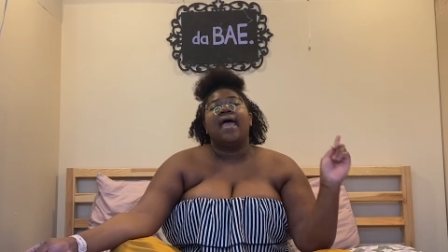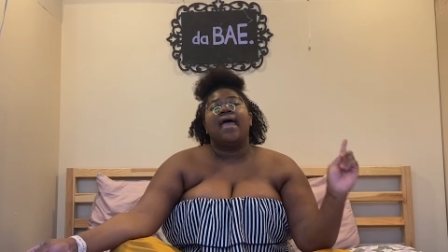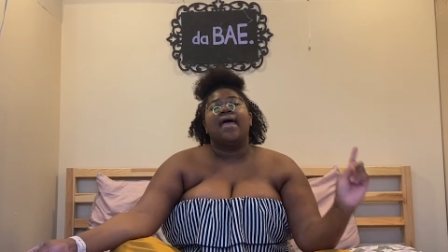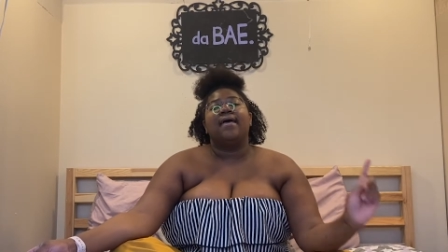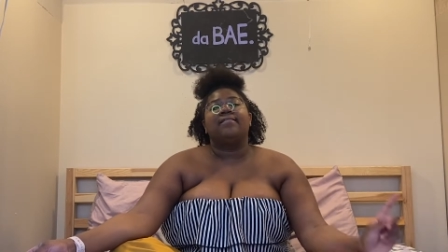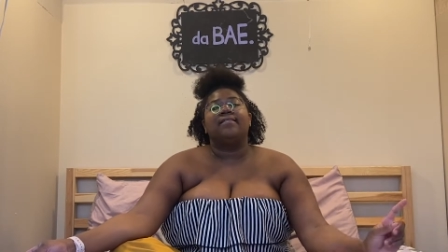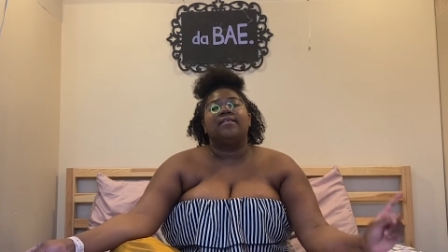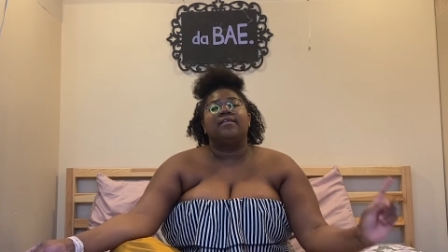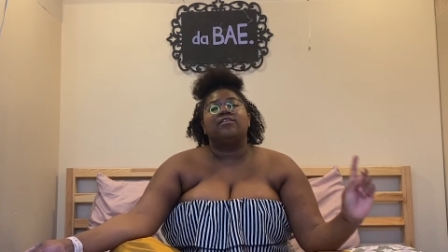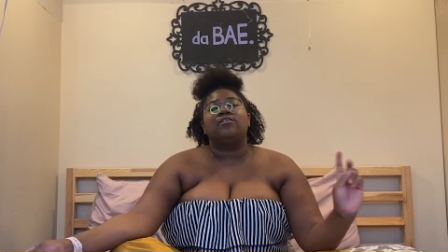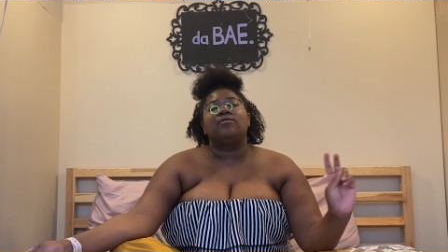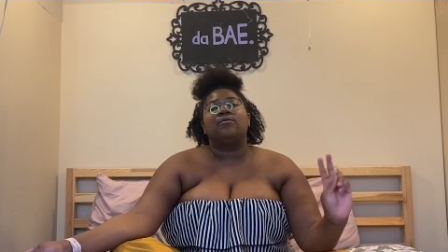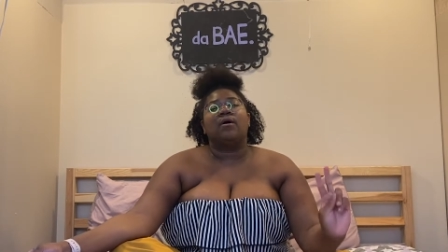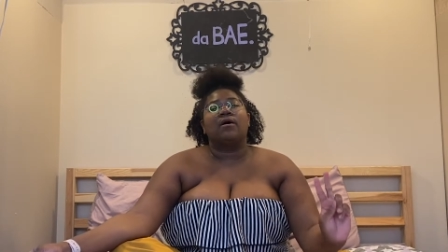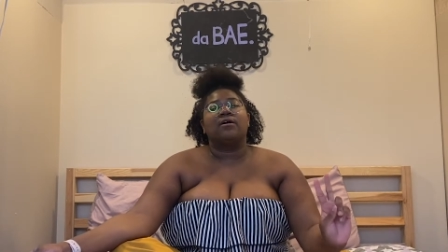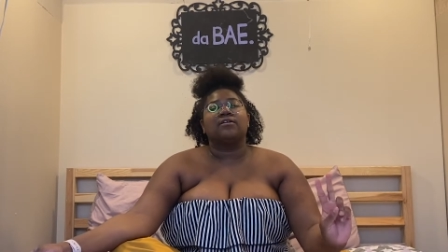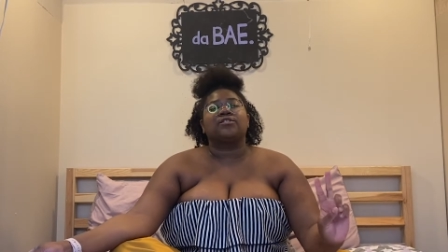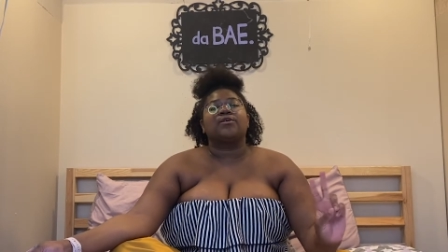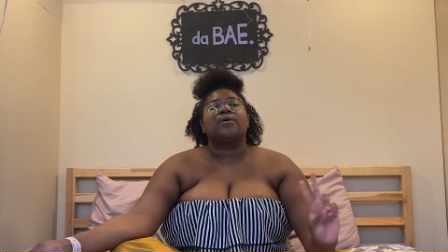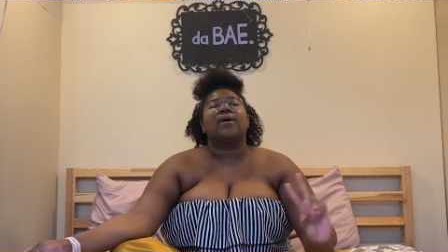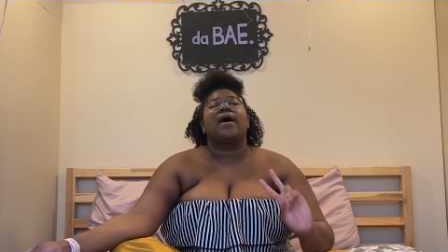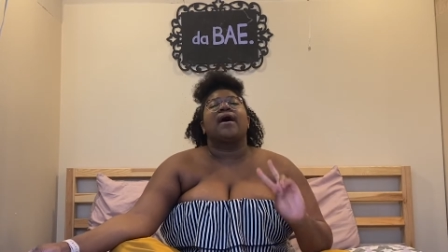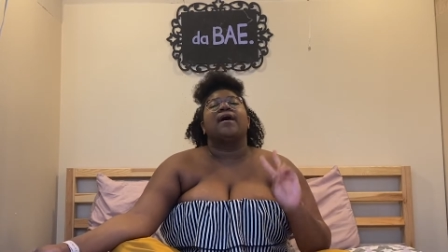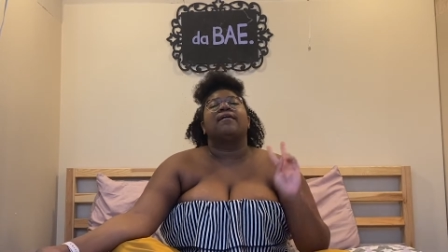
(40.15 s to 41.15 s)
And then you
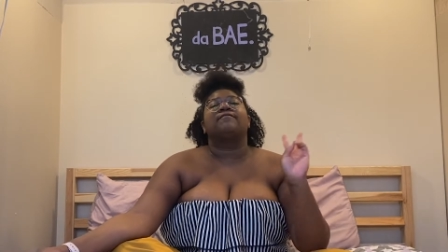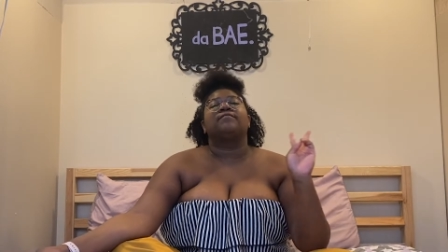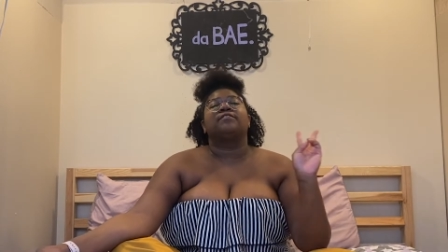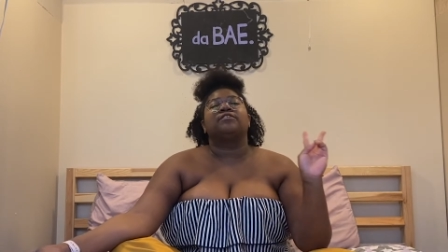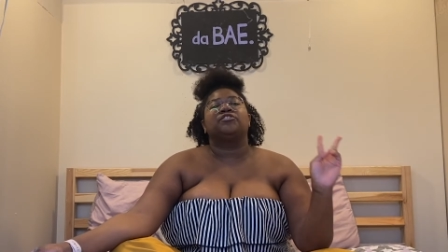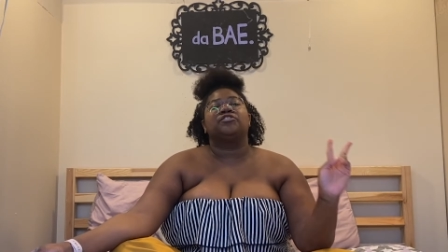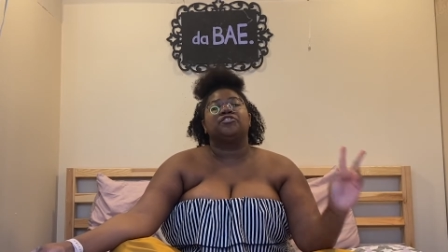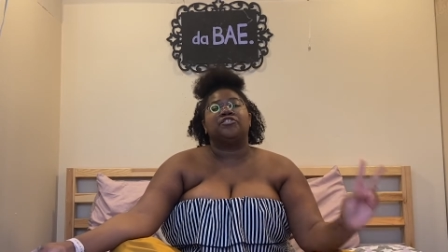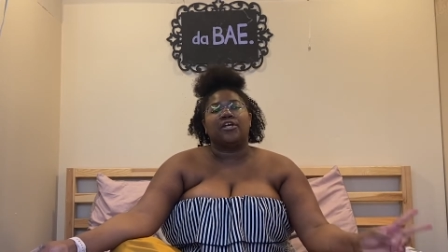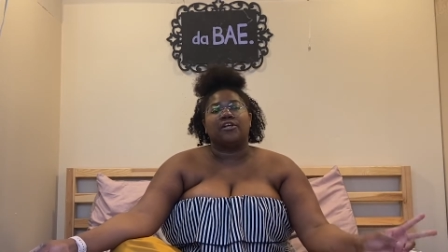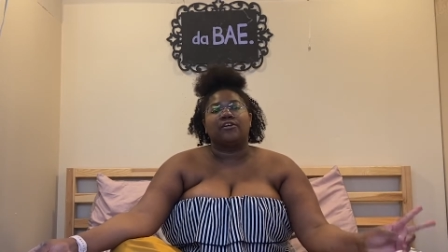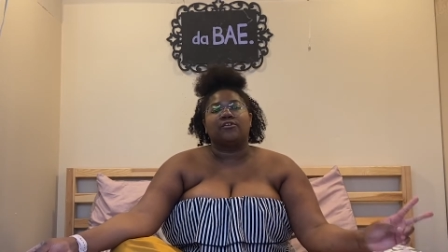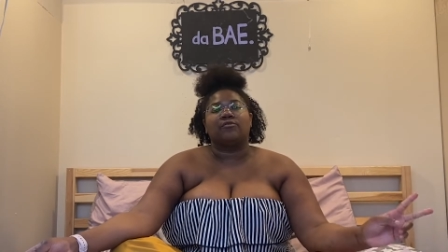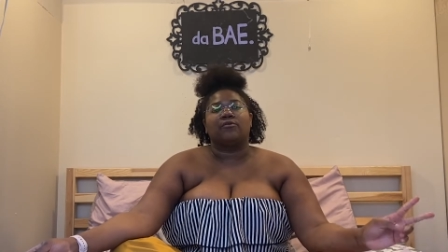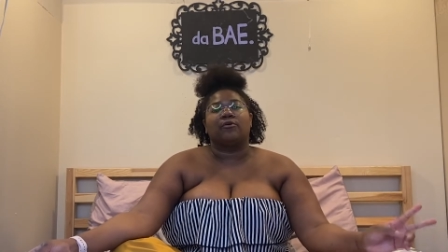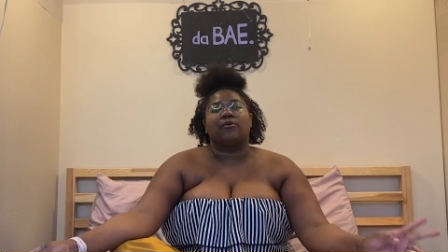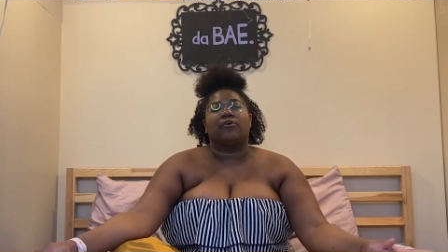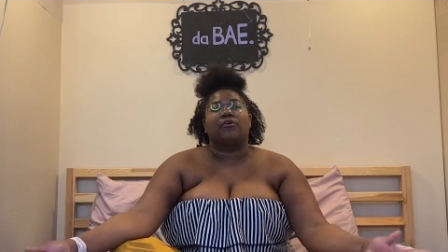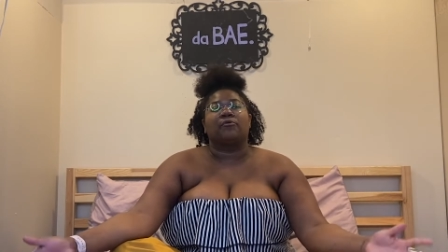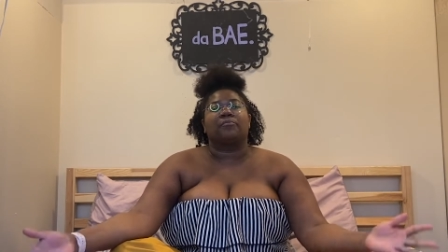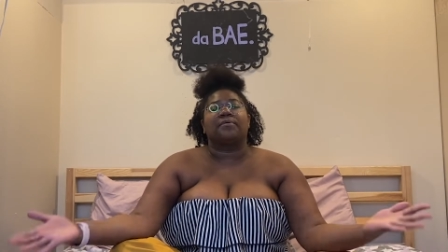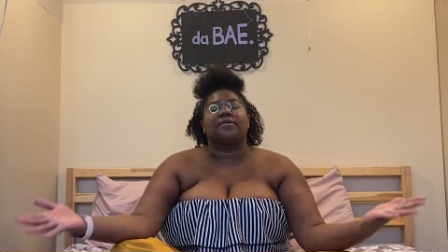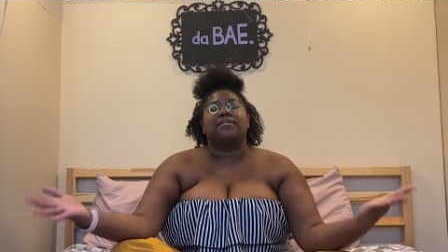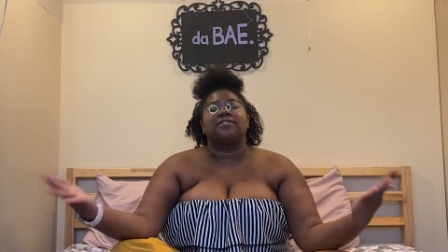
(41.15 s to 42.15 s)
also have genital
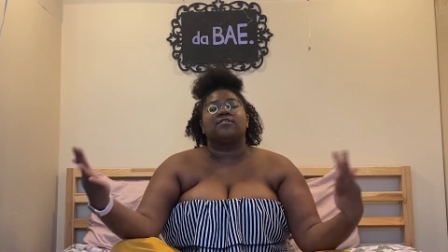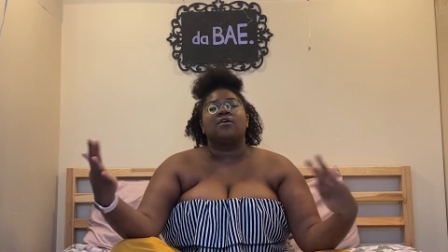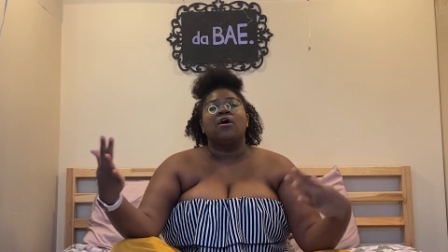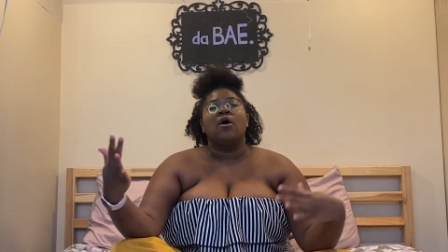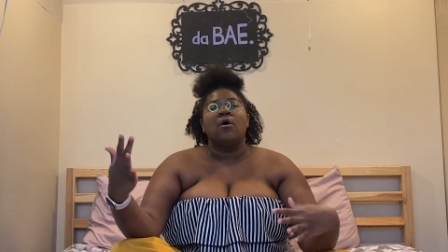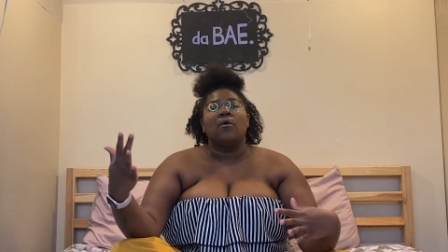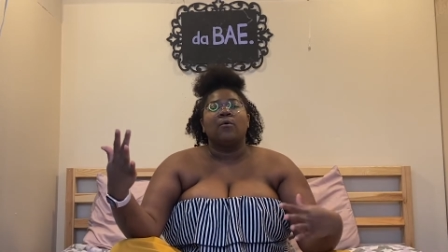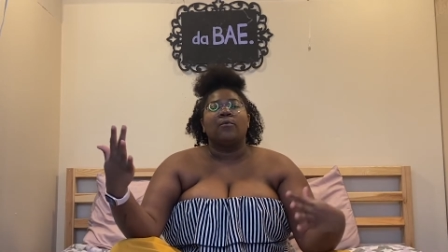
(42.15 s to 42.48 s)
herpes,